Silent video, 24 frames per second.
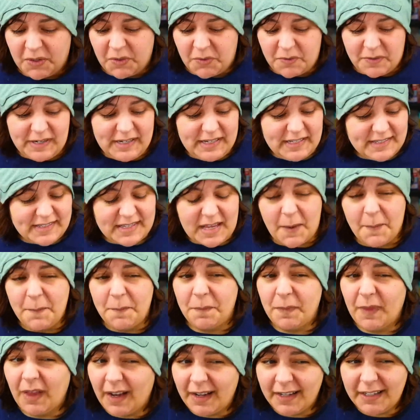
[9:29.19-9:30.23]
Grains,
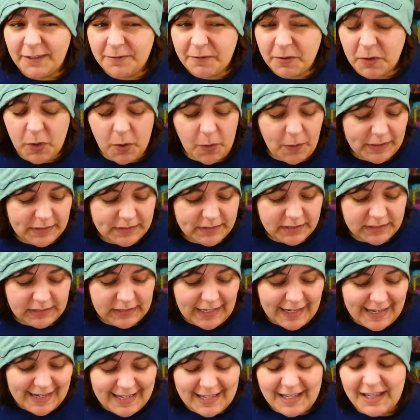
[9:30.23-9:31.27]
I'm not even going to
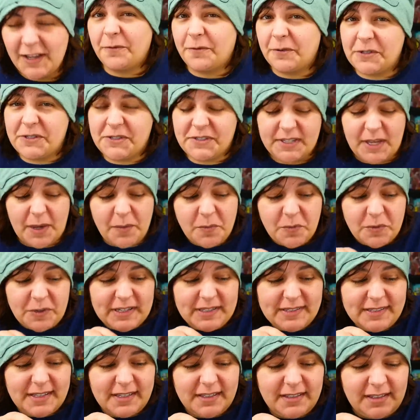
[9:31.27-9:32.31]
lie. For some
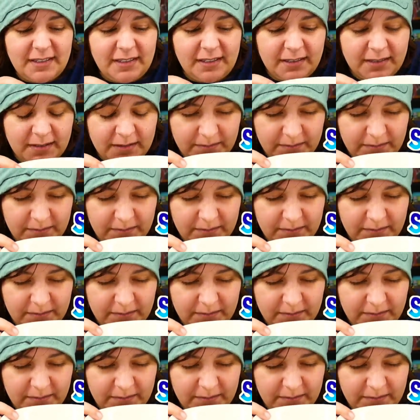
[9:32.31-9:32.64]
reason,